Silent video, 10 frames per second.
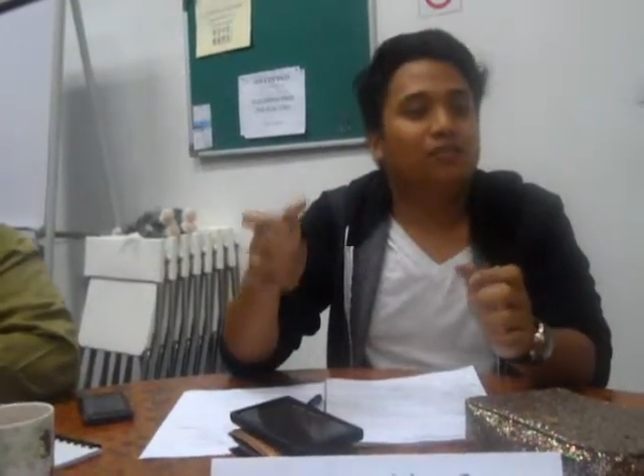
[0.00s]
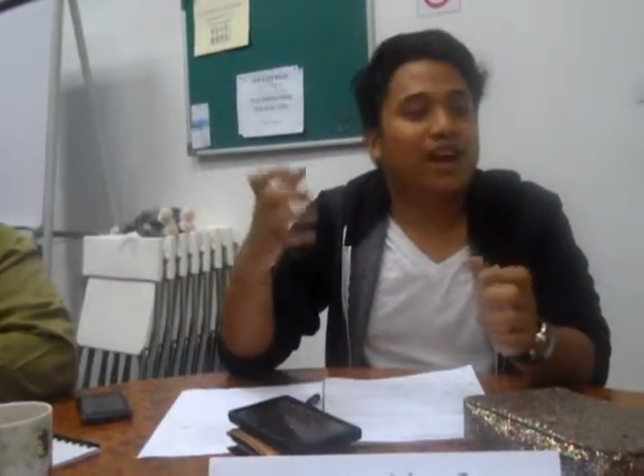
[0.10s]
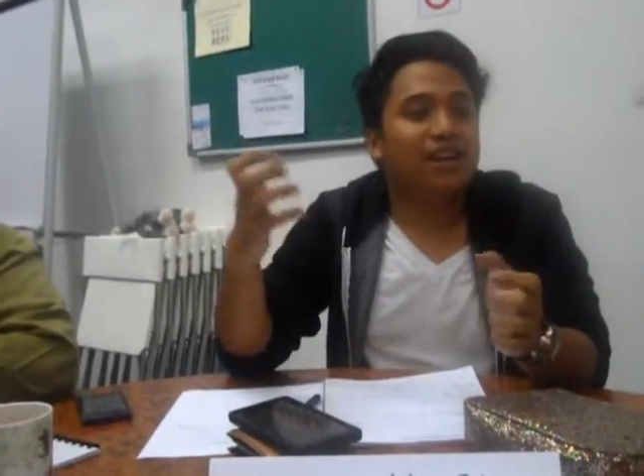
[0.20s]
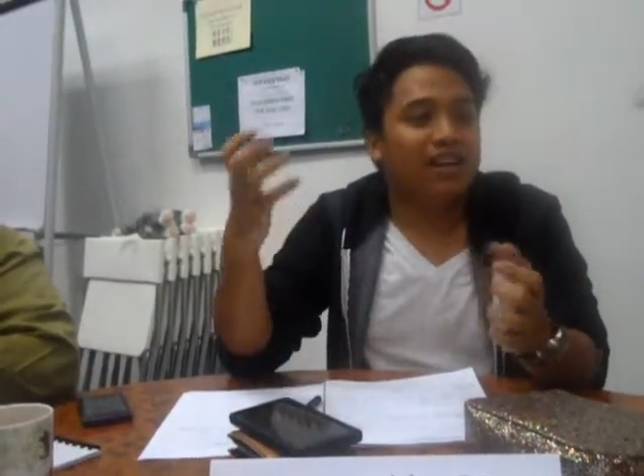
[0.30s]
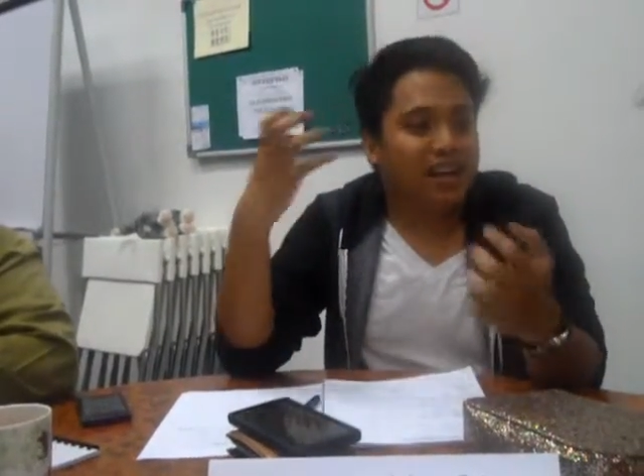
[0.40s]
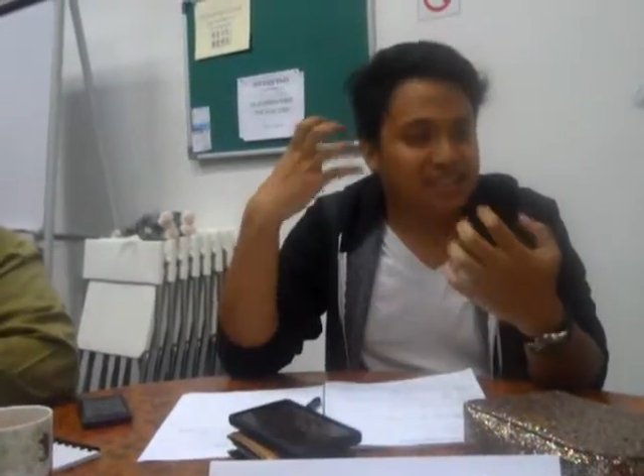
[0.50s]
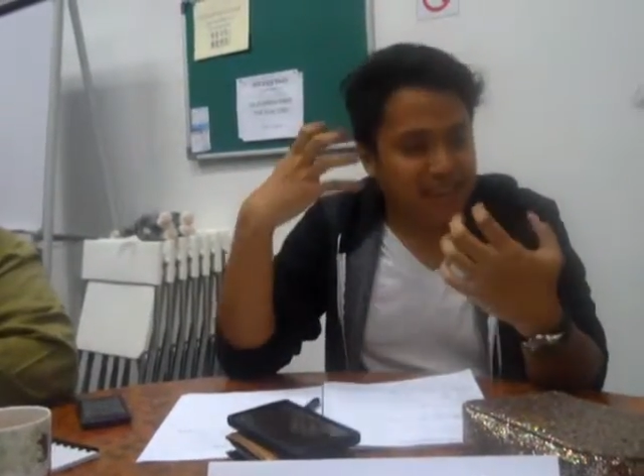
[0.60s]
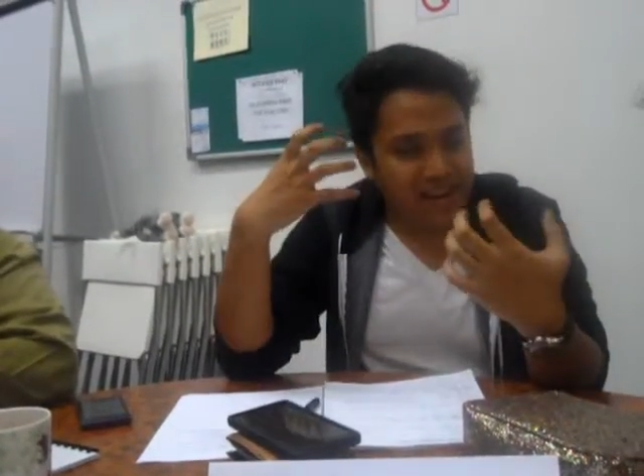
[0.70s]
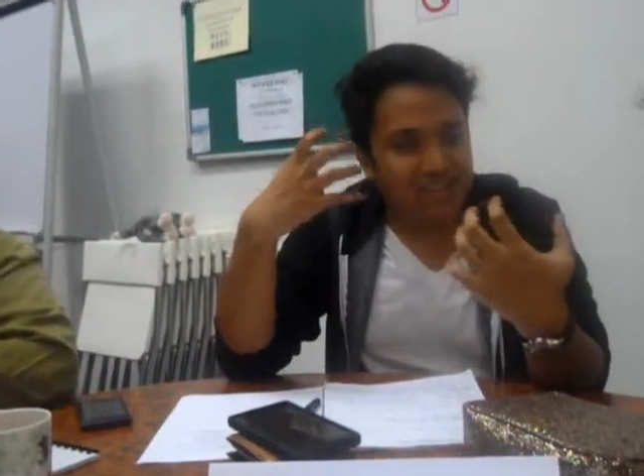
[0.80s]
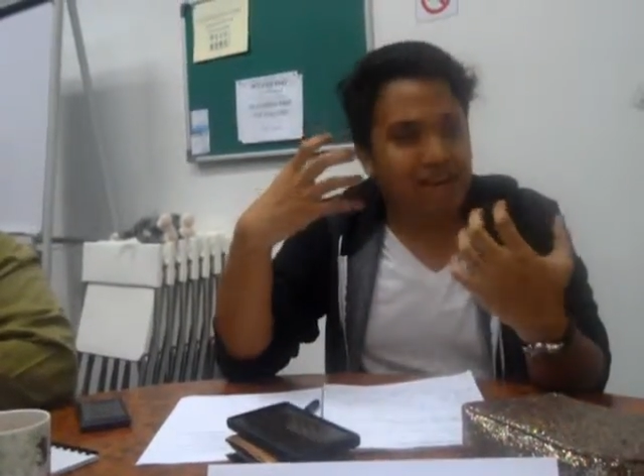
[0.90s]
to find the
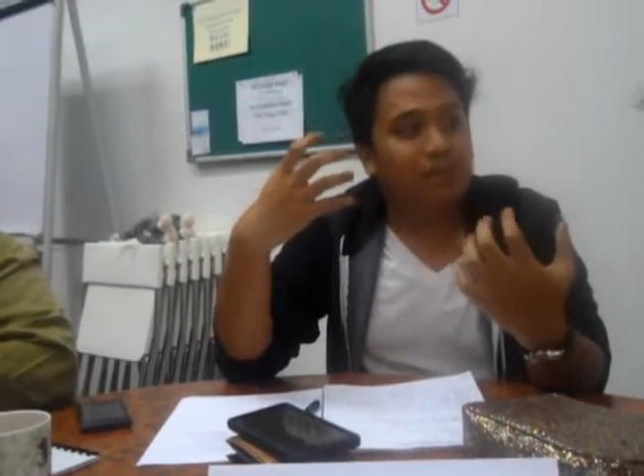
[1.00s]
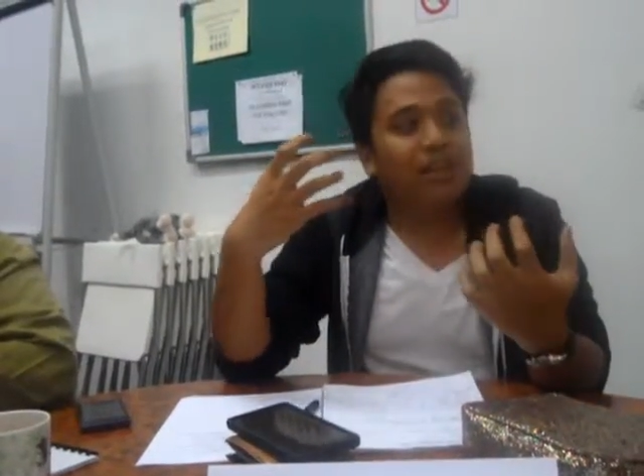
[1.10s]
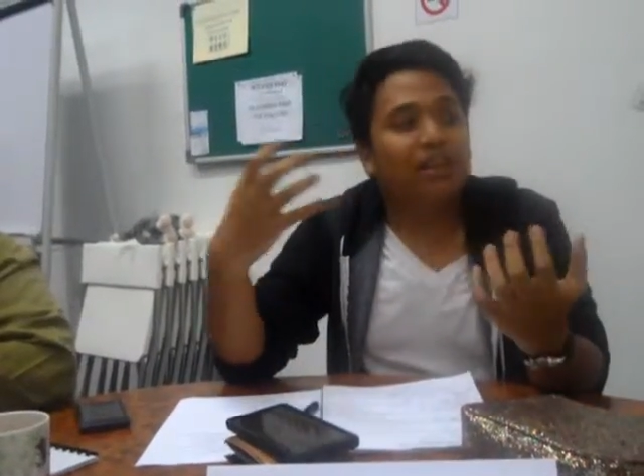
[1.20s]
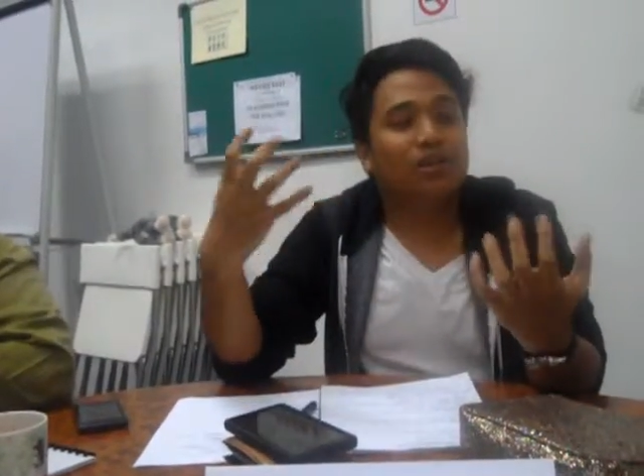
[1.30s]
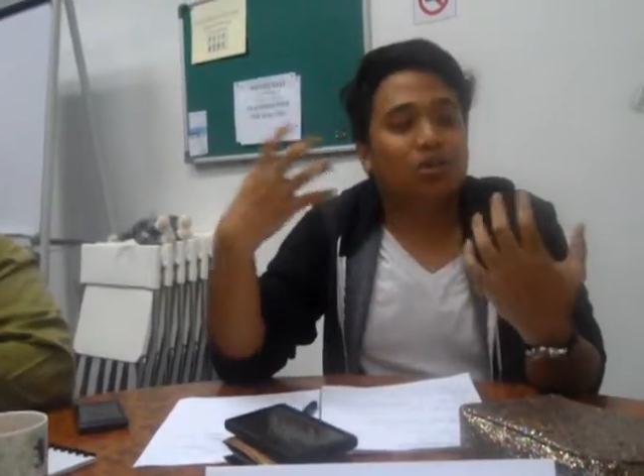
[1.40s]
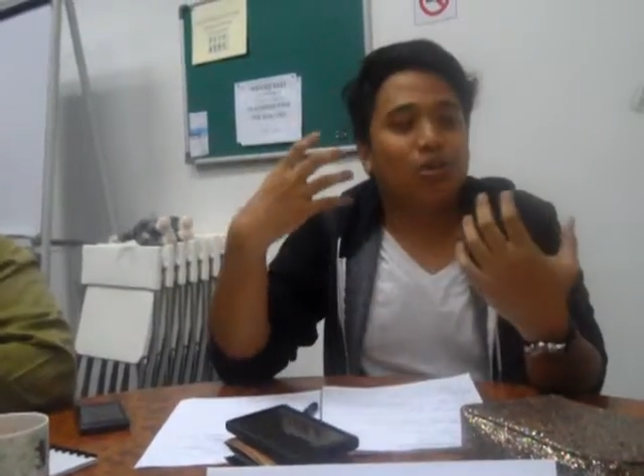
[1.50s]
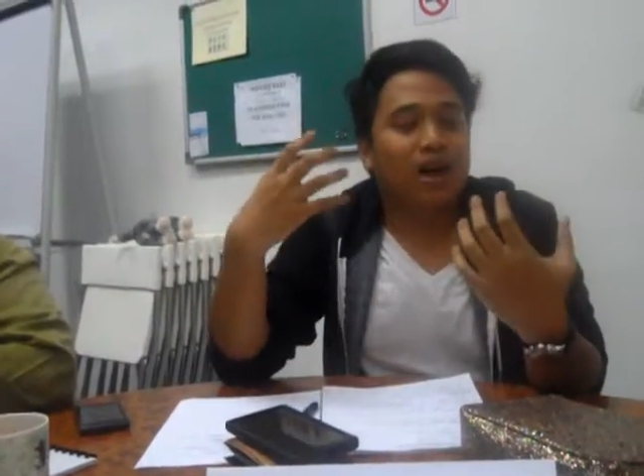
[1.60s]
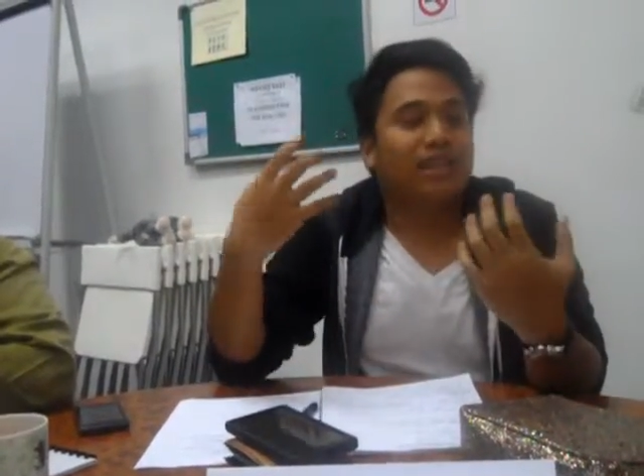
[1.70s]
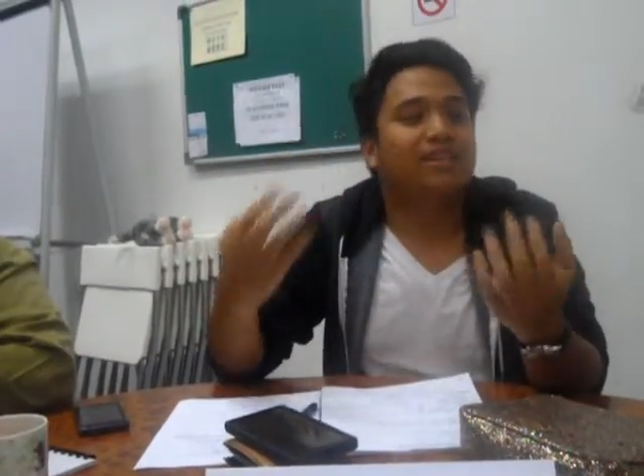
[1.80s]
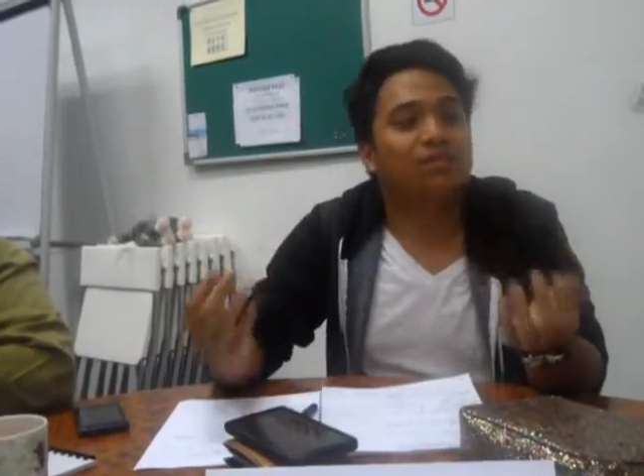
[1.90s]
exact sound that you
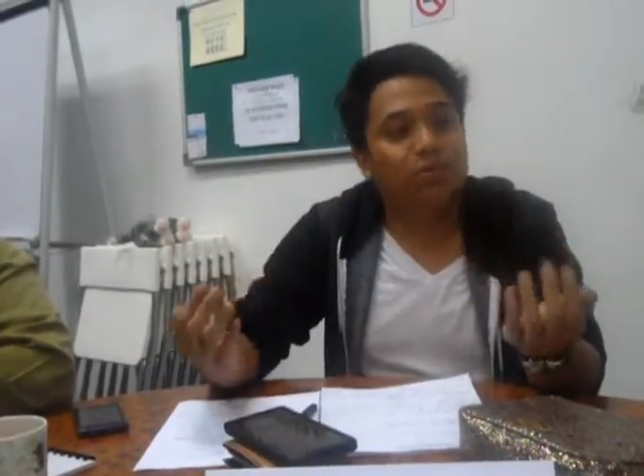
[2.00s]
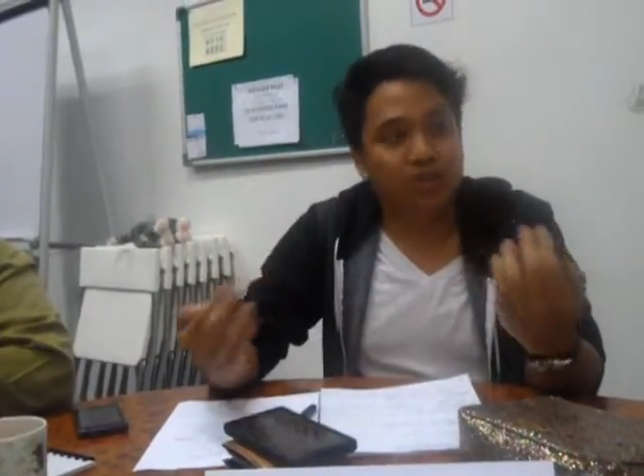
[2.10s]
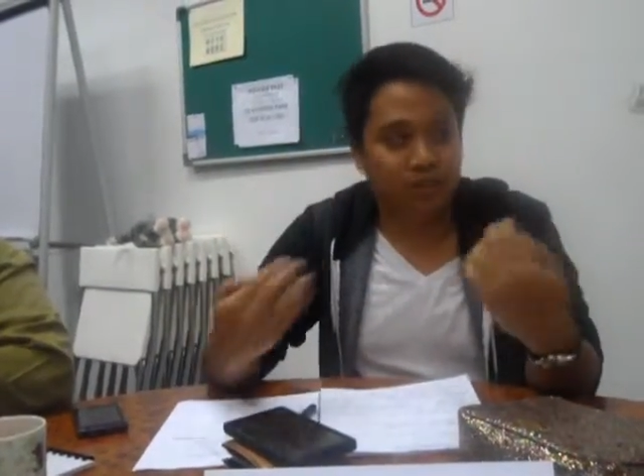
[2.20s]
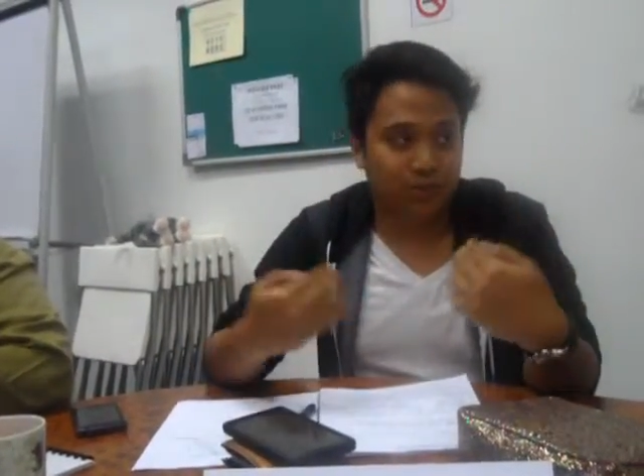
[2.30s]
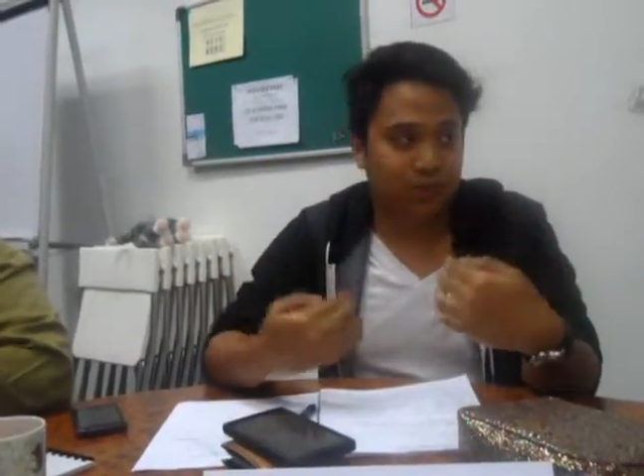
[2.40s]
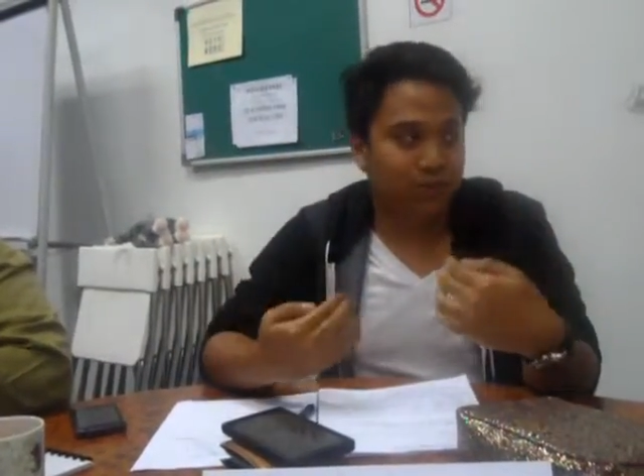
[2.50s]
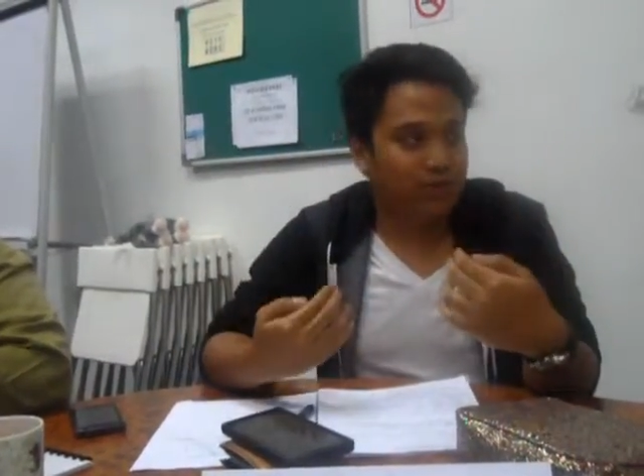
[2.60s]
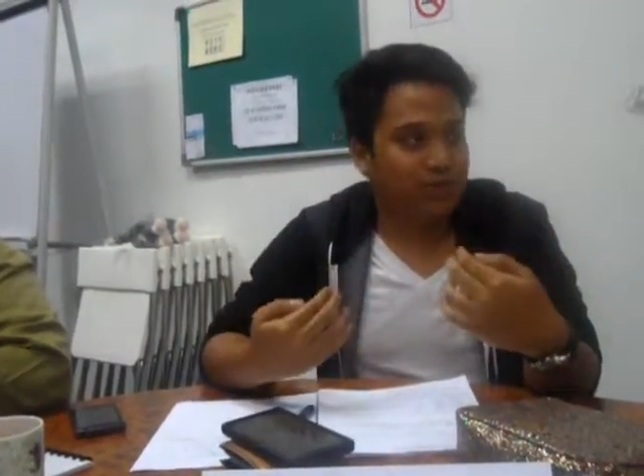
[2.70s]
want that suits you.